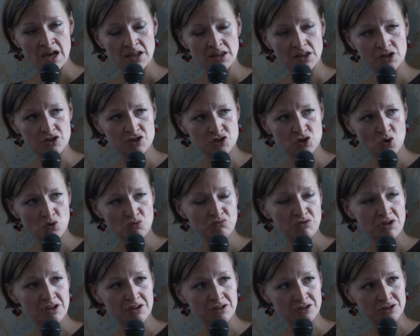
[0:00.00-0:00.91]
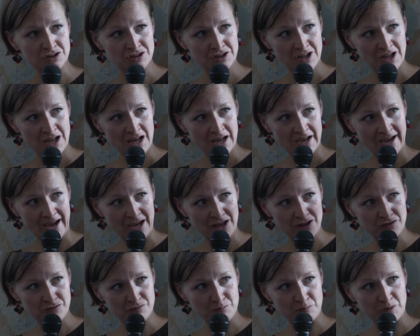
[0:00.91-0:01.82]
There's no real kind
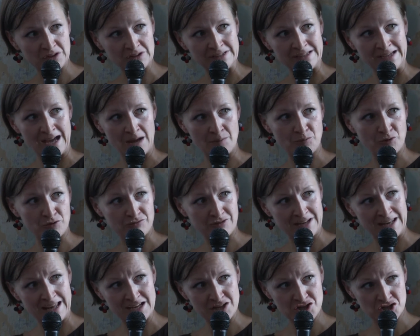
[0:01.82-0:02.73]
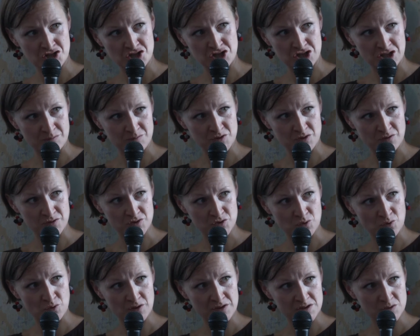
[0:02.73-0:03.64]
of building up of relationships of
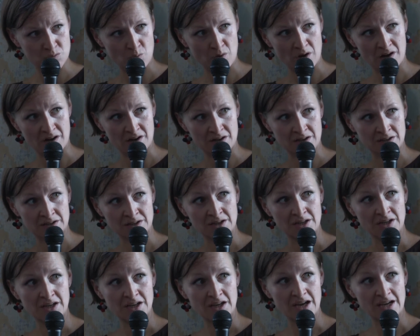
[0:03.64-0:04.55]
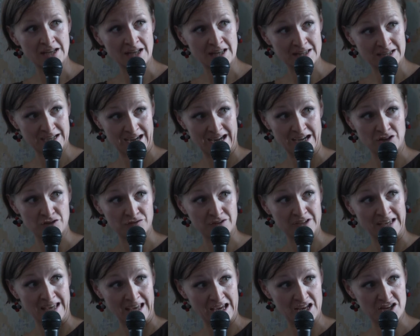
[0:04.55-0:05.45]
sorts where another kind of
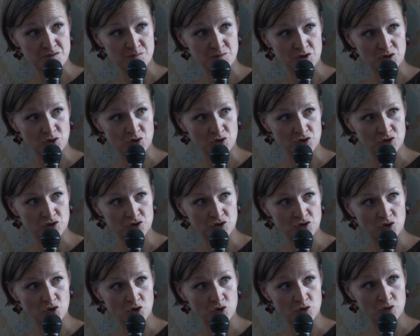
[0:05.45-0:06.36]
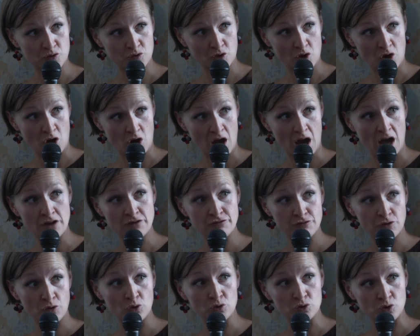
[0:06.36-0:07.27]
engagement could
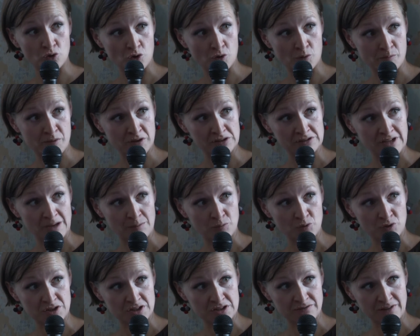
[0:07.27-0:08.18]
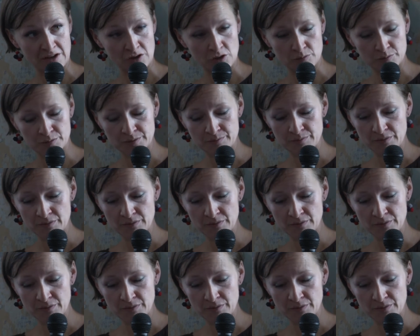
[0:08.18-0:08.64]
unfold or build up or develop.